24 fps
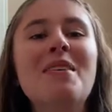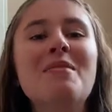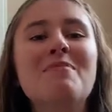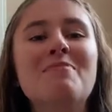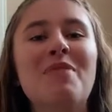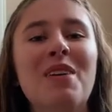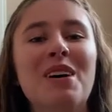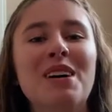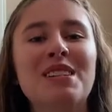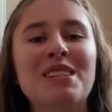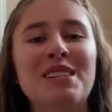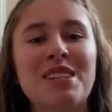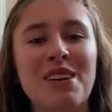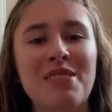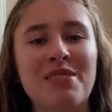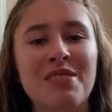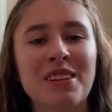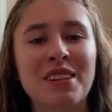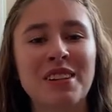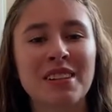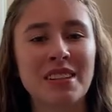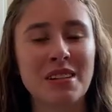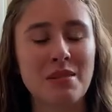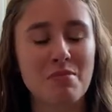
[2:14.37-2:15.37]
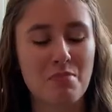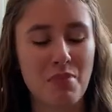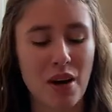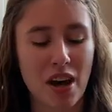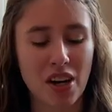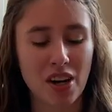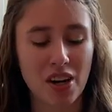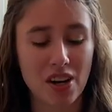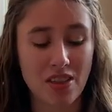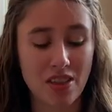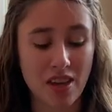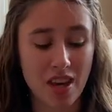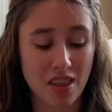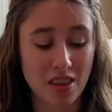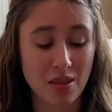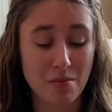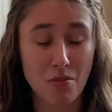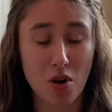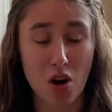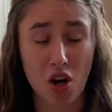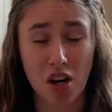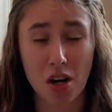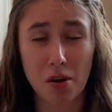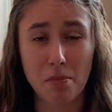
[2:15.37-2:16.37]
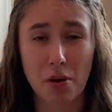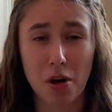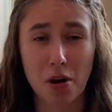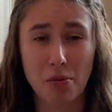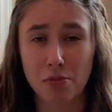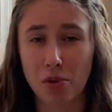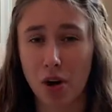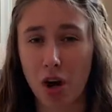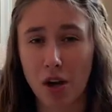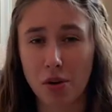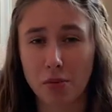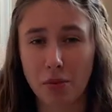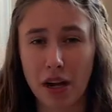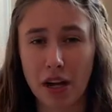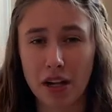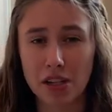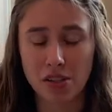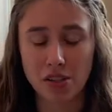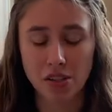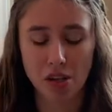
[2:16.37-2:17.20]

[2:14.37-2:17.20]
but definitely better than the markup on Broadway.